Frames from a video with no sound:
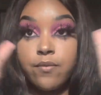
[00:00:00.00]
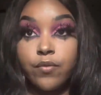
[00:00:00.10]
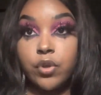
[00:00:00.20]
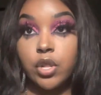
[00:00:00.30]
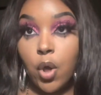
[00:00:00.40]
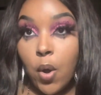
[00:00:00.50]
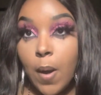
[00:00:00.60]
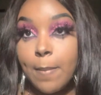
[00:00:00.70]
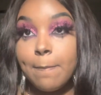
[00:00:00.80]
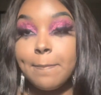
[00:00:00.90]

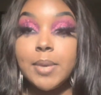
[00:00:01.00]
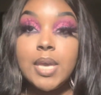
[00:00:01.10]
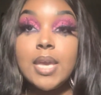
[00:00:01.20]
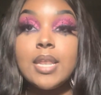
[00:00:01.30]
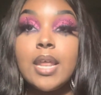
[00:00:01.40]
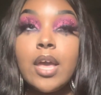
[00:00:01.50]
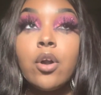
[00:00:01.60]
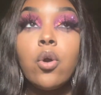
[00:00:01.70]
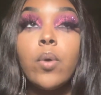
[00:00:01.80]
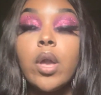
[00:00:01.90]
full-on beat and
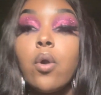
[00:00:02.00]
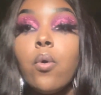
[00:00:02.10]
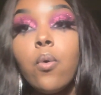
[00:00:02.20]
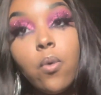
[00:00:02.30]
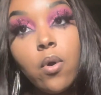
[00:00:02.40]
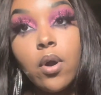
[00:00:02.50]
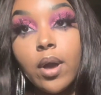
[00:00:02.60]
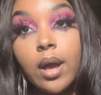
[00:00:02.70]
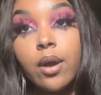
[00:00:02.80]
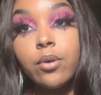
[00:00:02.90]
going all
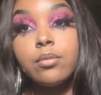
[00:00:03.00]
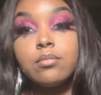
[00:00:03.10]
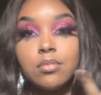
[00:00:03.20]
out,